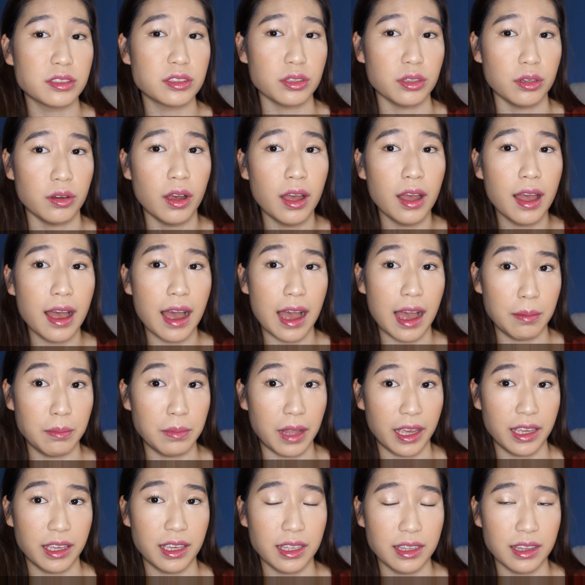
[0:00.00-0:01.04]
So I'm
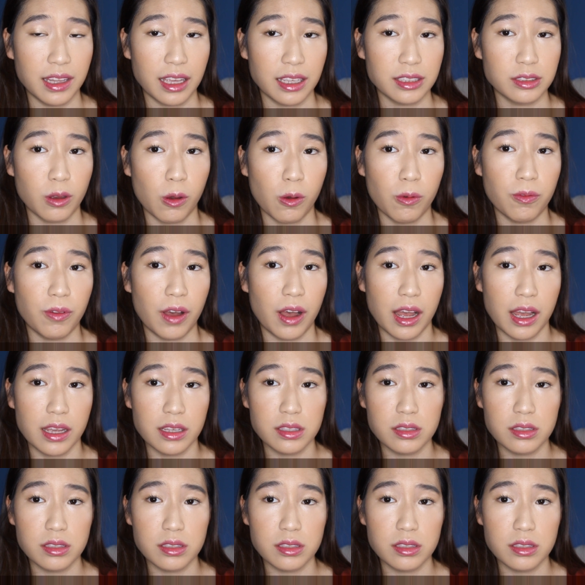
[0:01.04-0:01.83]
liking that so far.